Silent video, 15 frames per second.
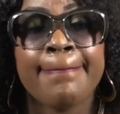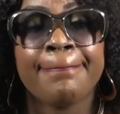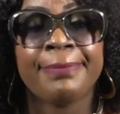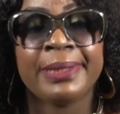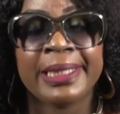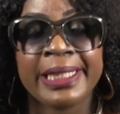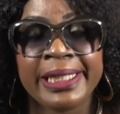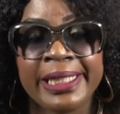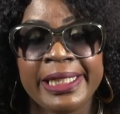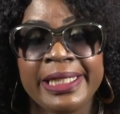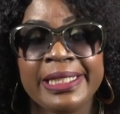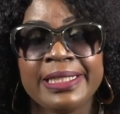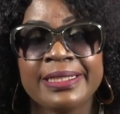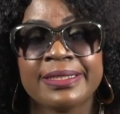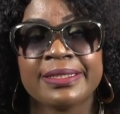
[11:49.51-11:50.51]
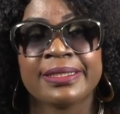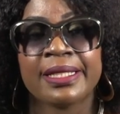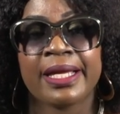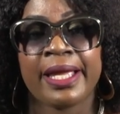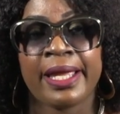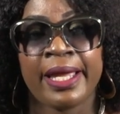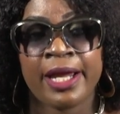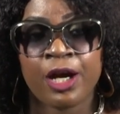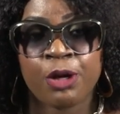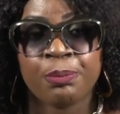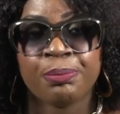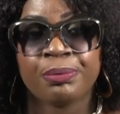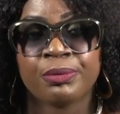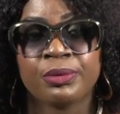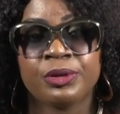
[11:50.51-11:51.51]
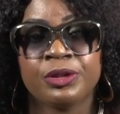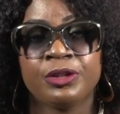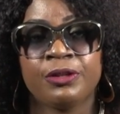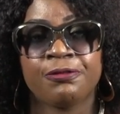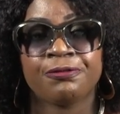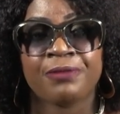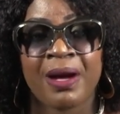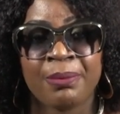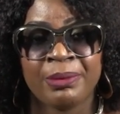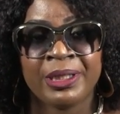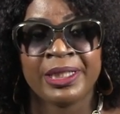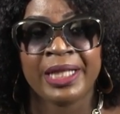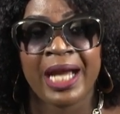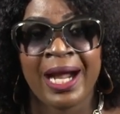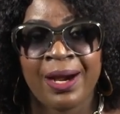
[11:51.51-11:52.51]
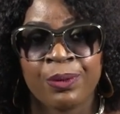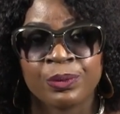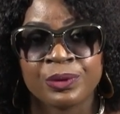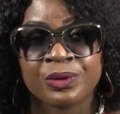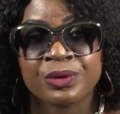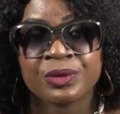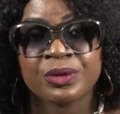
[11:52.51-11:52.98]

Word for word: Please help your family out.